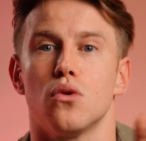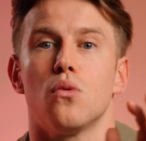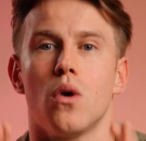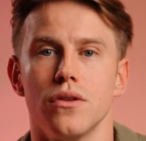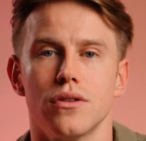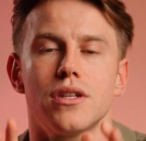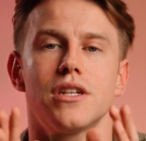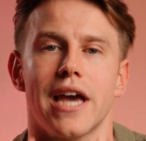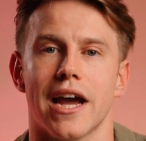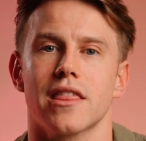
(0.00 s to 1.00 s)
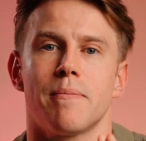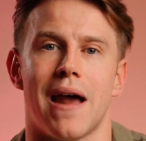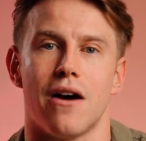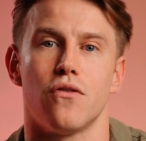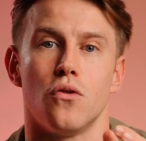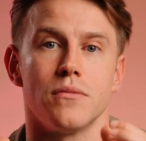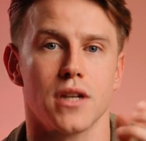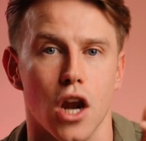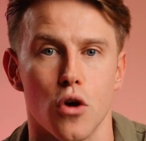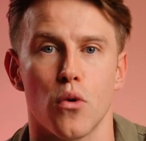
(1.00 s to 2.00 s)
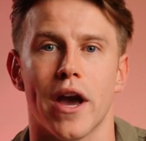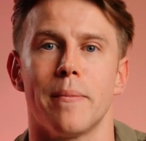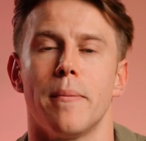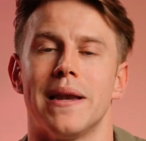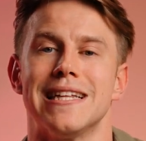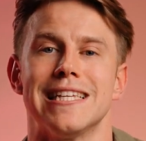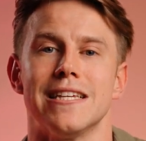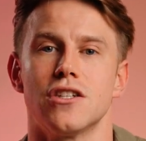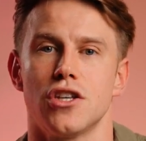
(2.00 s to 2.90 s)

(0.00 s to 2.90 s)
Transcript: you'll want to check the platform's global capabilities